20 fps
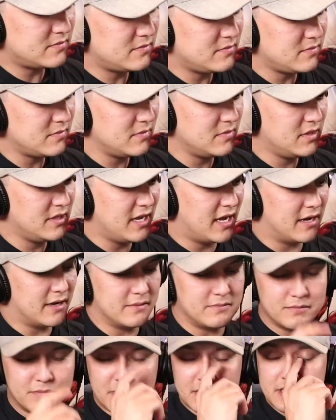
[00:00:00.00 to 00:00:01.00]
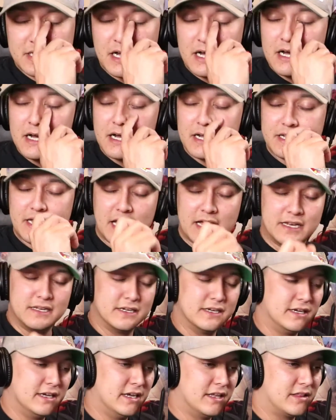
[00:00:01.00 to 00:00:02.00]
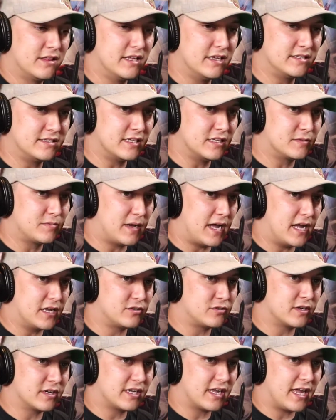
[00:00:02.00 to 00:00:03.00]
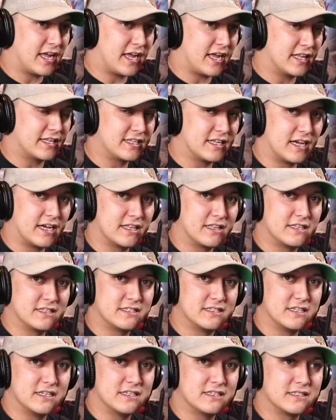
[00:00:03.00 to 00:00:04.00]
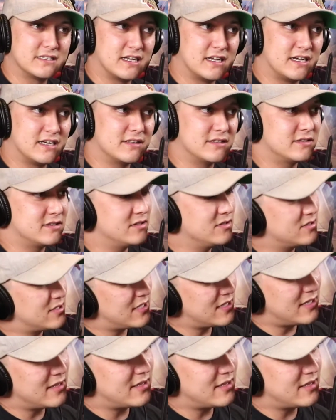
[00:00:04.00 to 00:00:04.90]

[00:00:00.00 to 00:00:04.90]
yeah, but again, this is Patrick, and this is the Tuesday night live